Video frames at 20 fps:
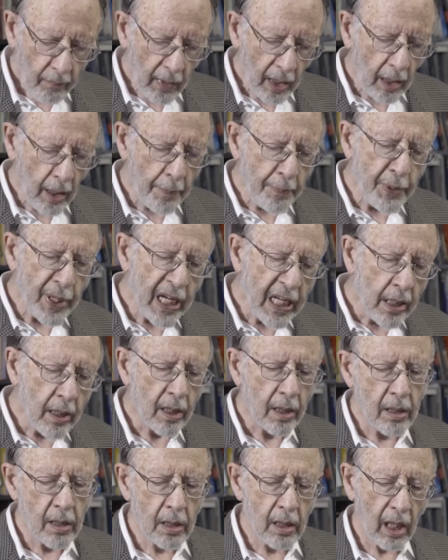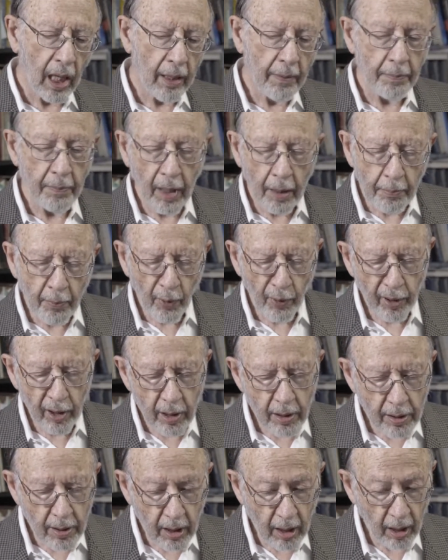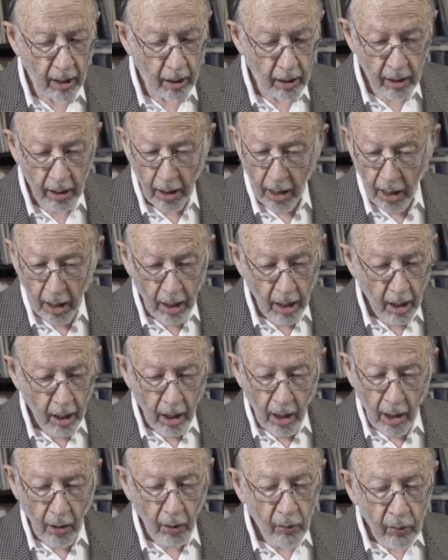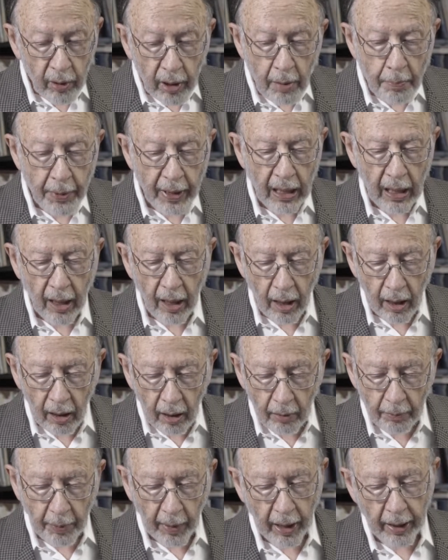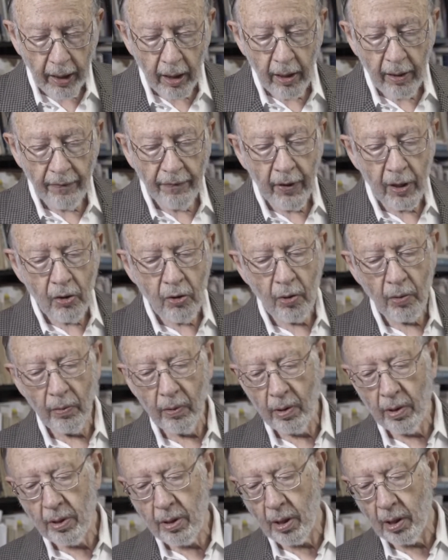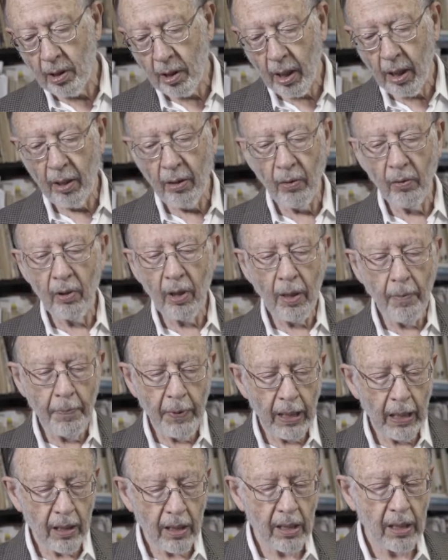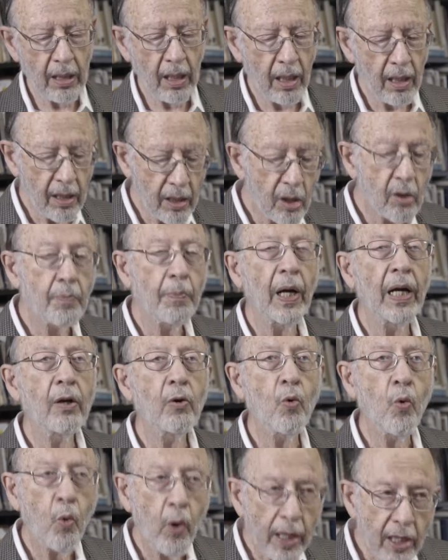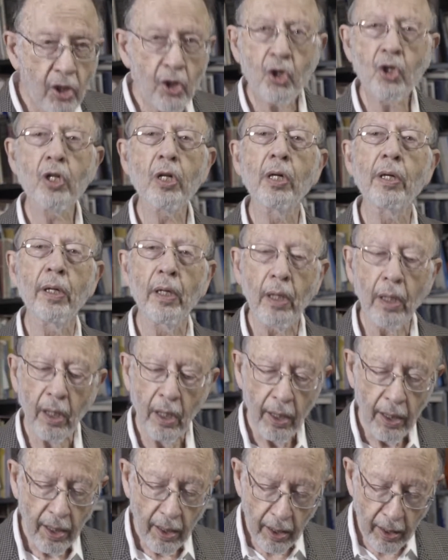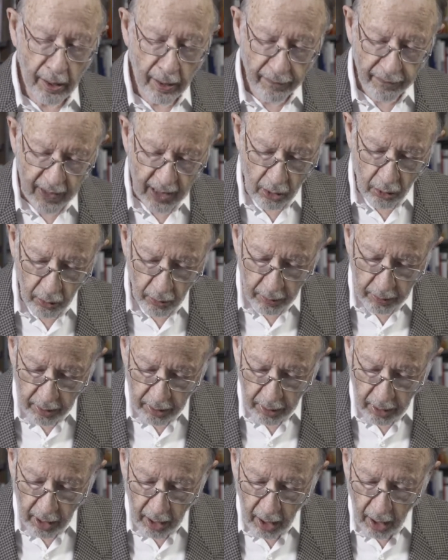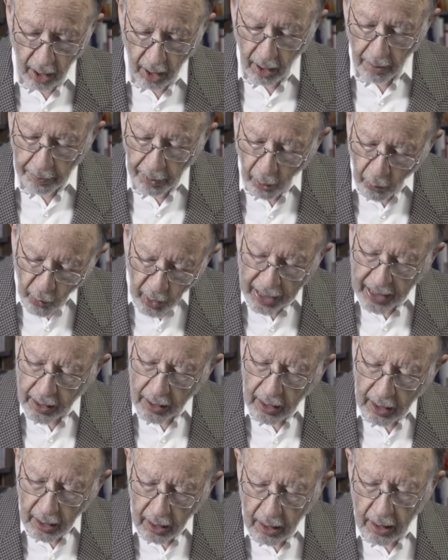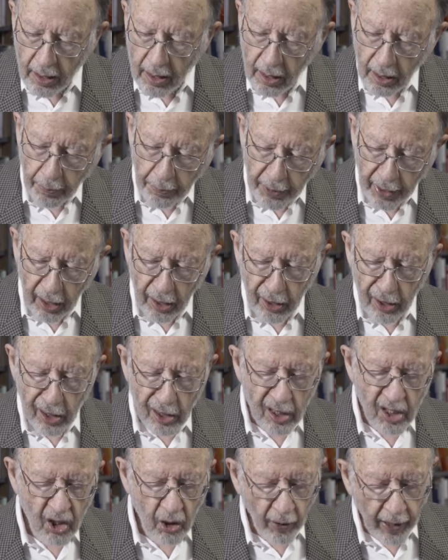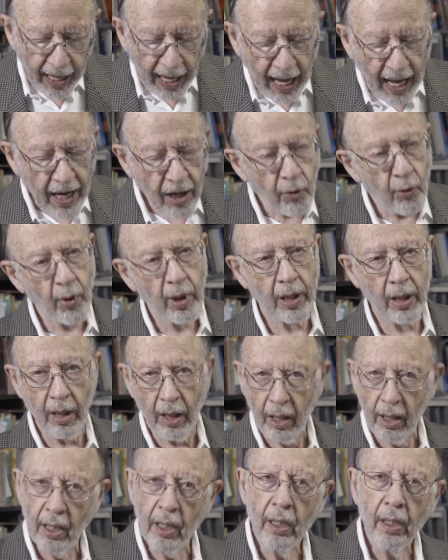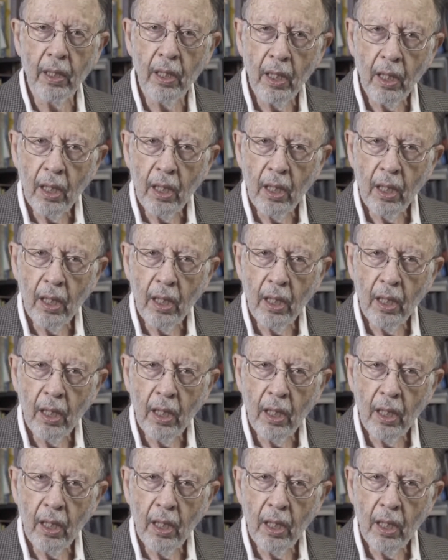Opinions, like memories, can only be held by individuals and can only be assessed by questioning individuals. But when these opinions are aggregated,